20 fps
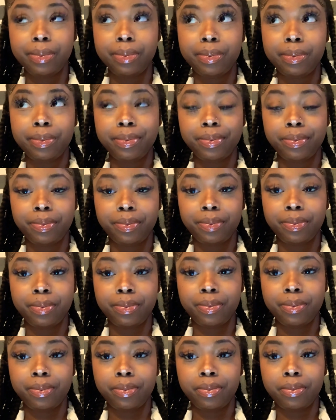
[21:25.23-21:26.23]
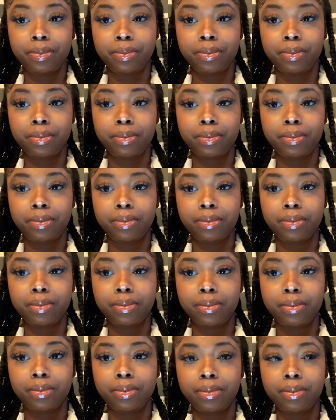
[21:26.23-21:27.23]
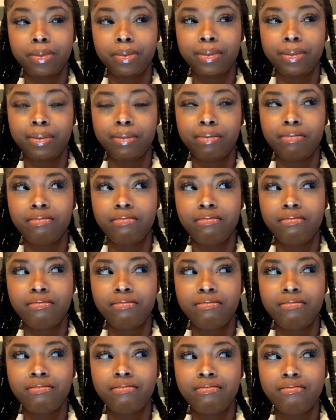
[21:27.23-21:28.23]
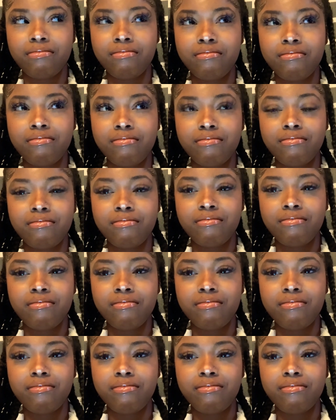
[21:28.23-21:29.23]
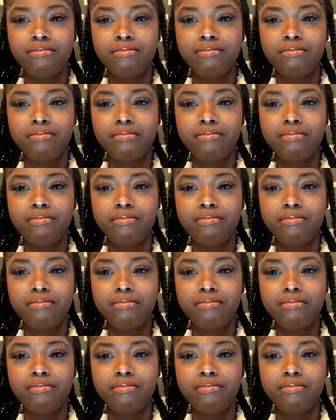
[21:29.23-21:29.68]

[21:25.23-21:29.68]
(no one is talking)